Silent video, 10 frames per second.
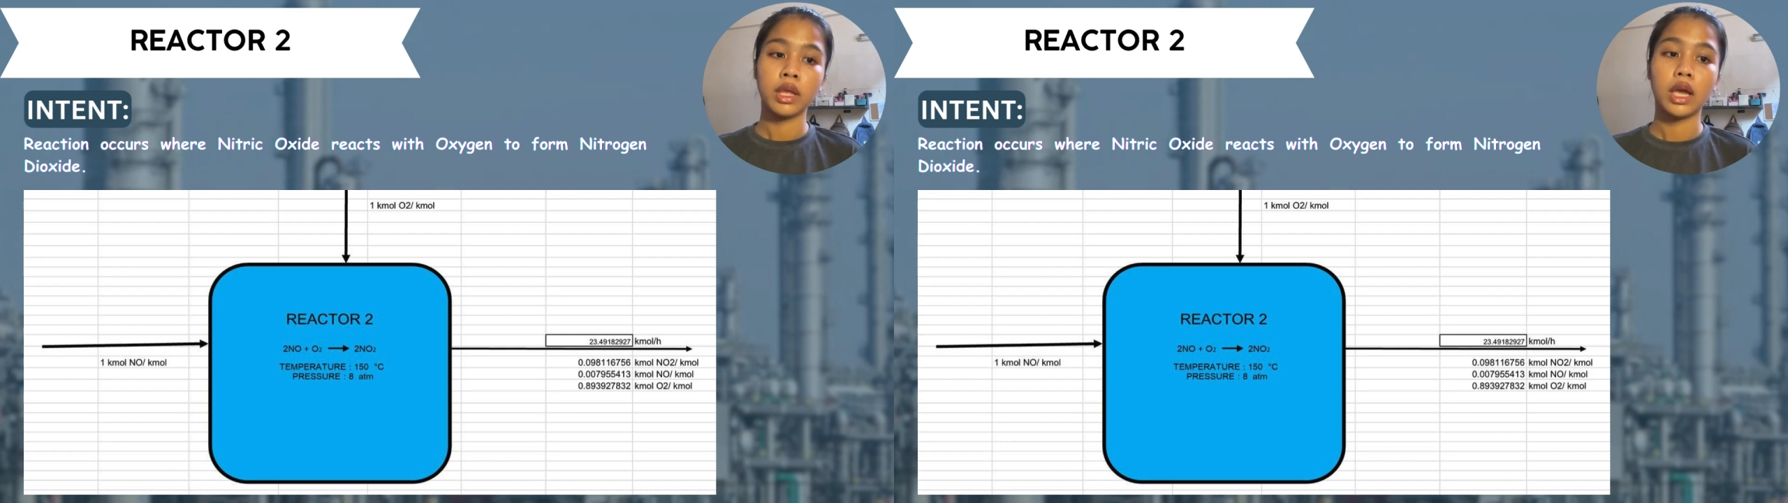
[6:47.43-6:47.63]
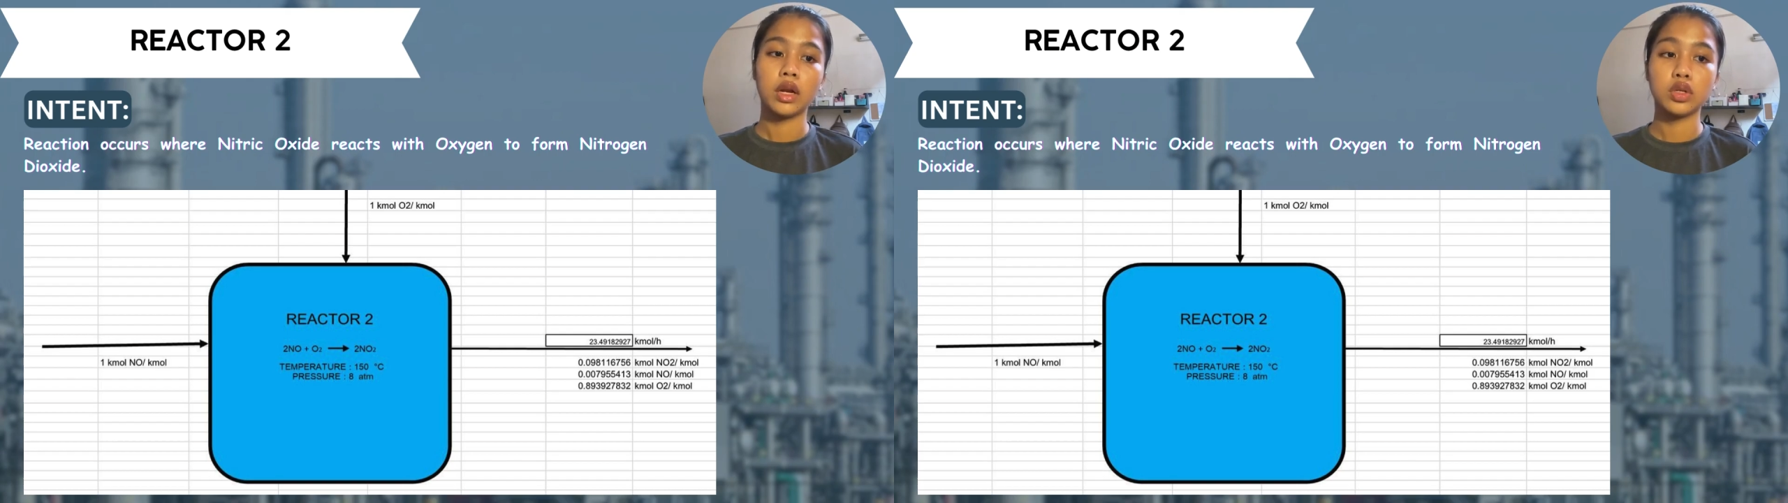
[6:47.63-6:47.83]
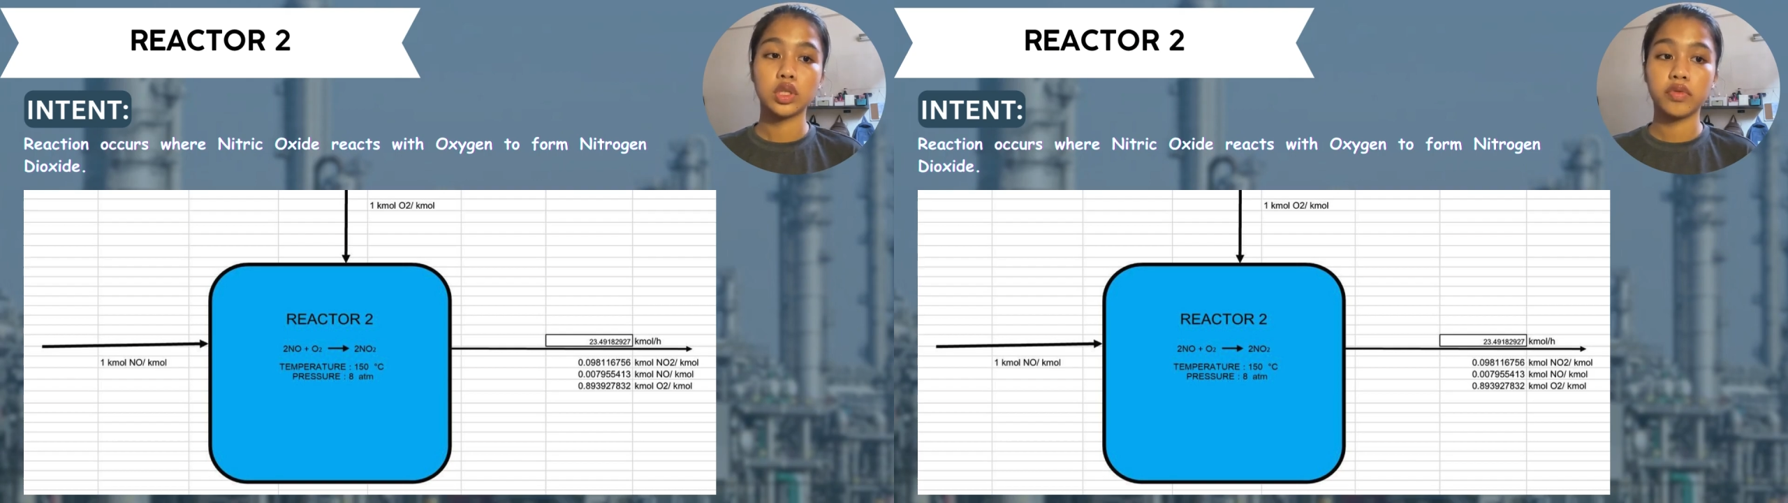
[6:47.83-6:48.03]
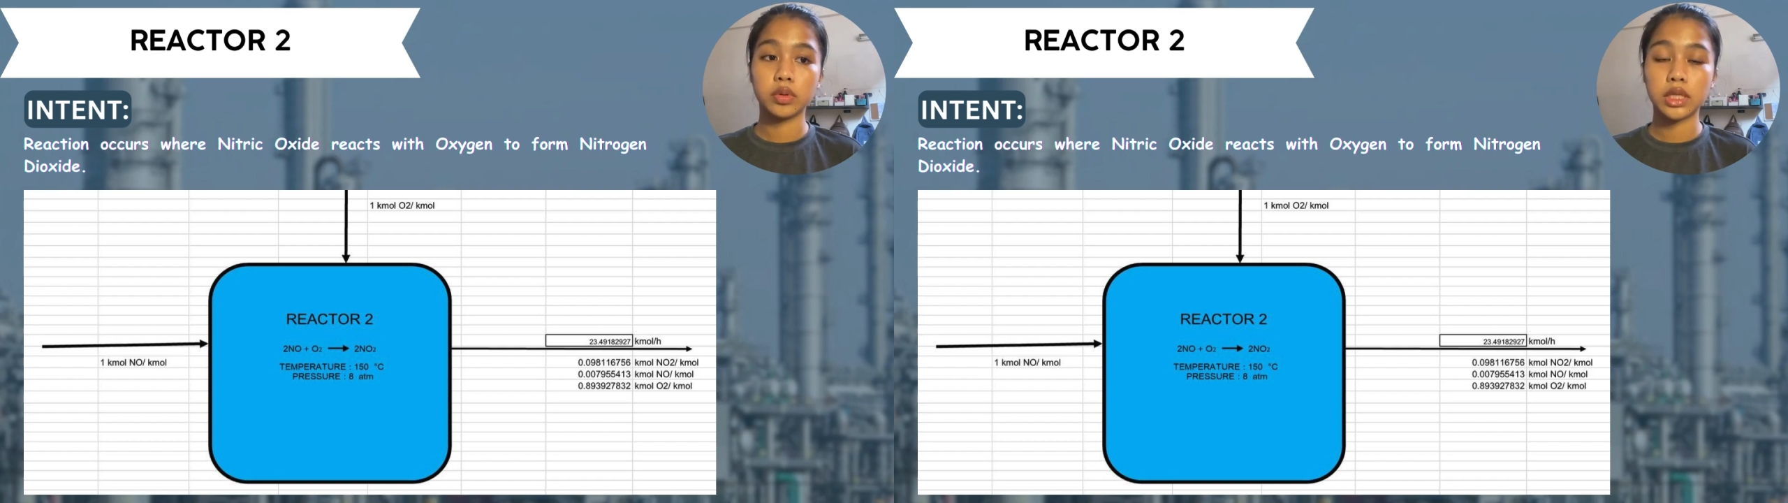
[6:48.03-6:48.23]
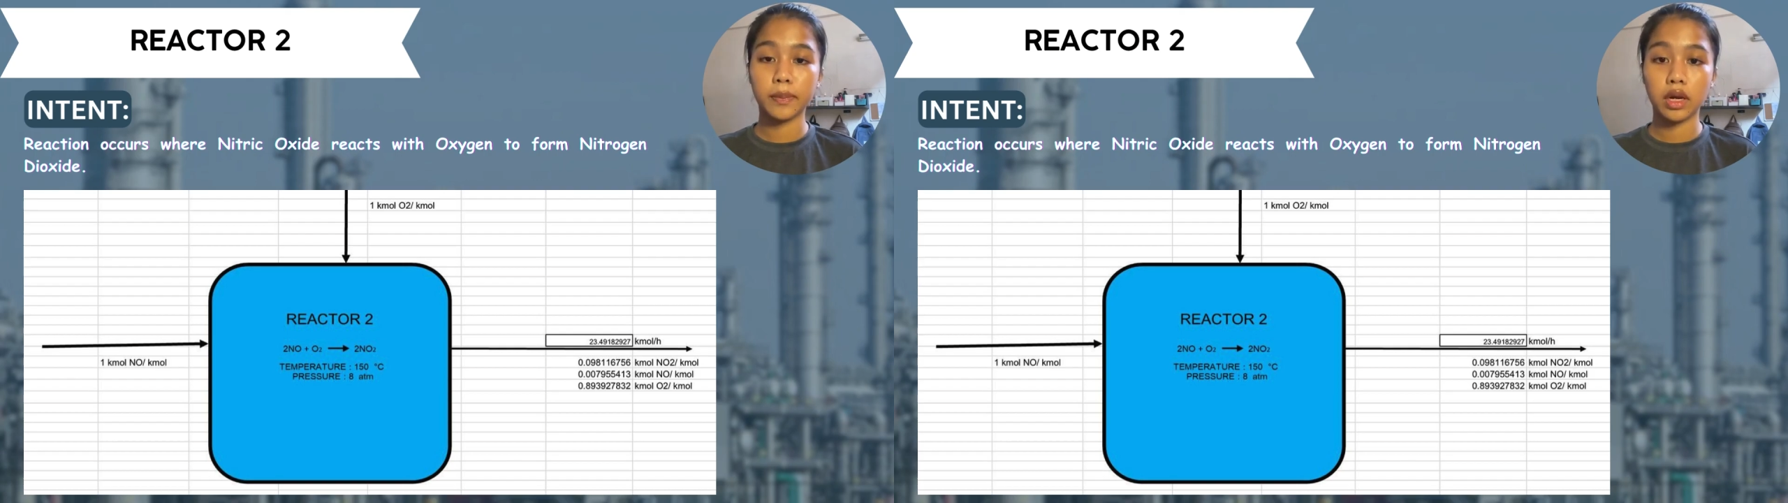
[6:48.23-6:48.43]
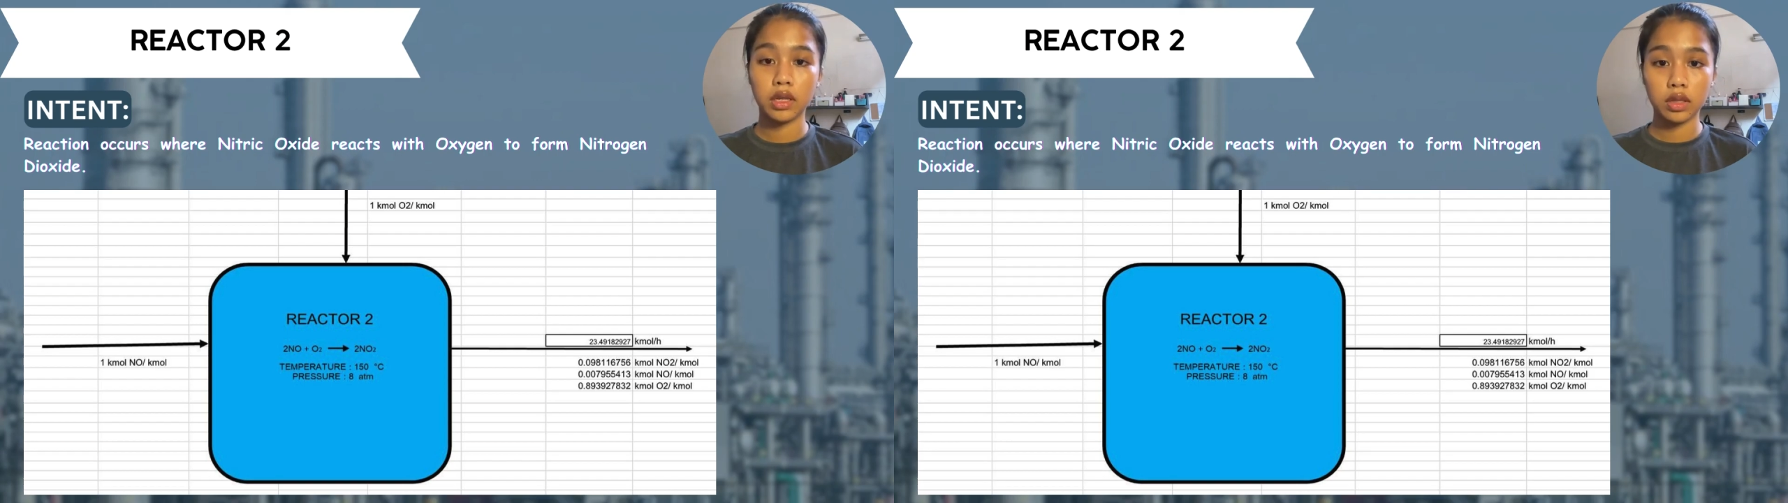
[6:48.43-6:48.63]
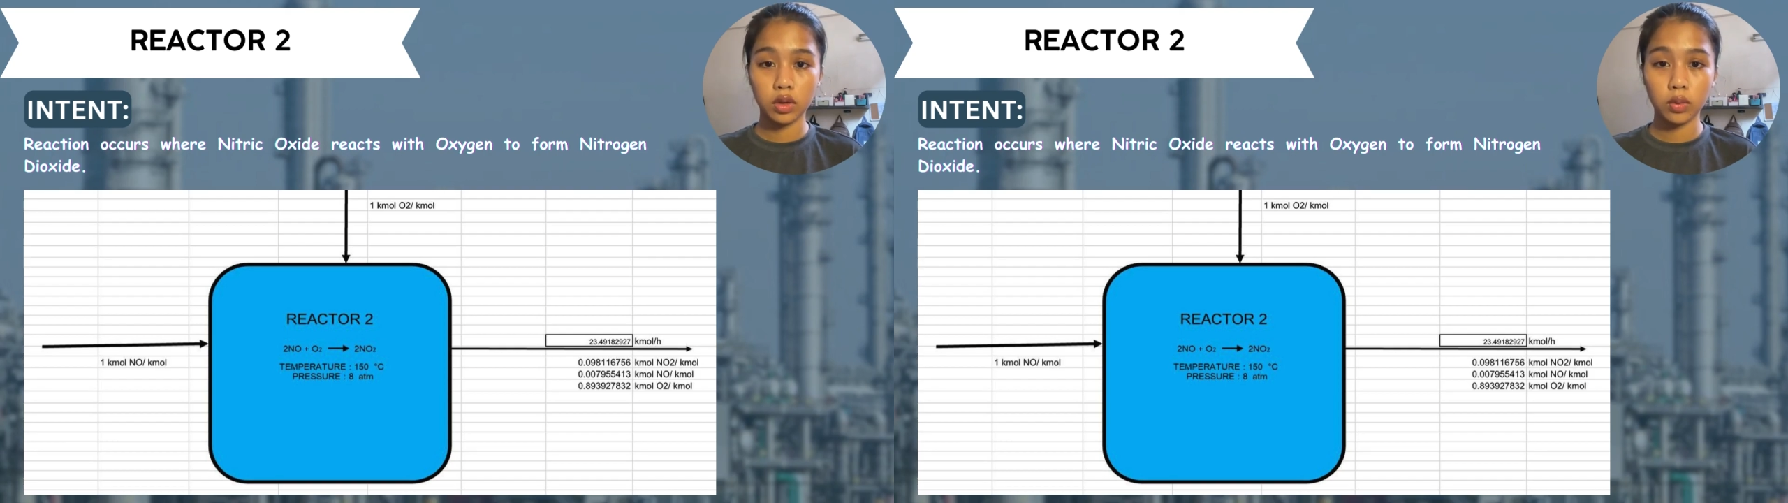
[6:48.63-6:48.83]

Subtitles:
and also from separator 2,